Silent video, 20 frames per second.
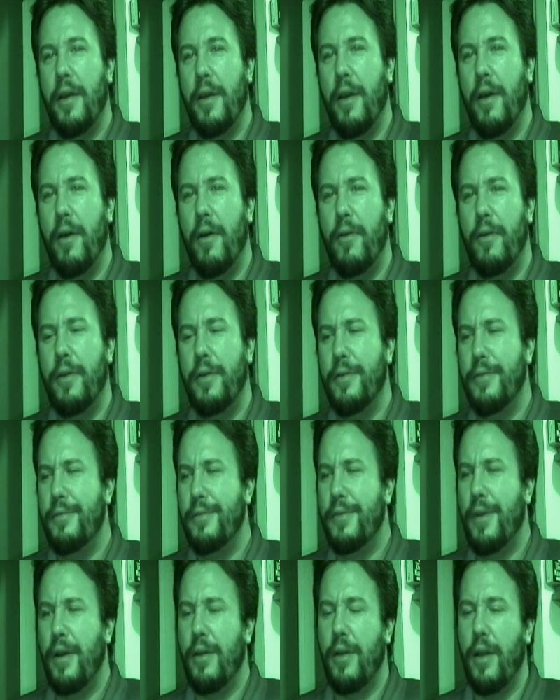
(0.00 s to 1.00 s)
you know, or
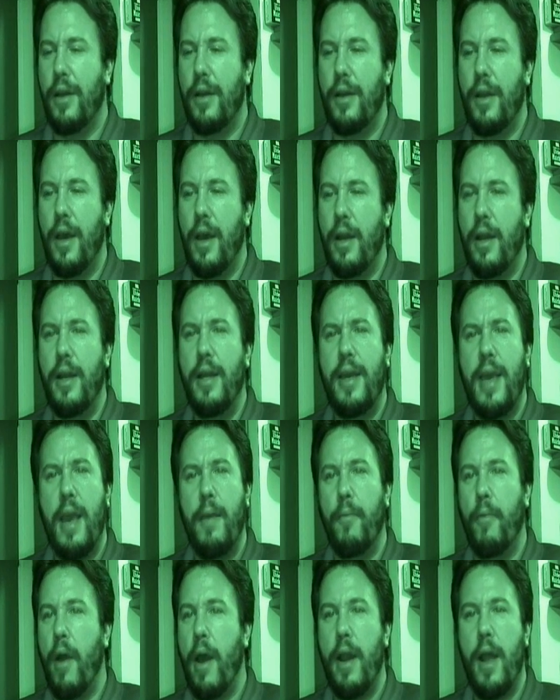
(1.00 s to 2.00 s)
something like that. And he
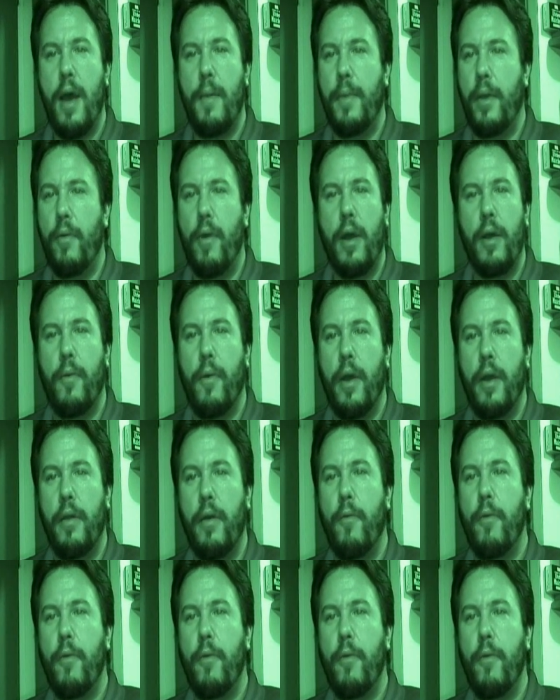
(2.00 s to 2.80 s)
came right at me right away.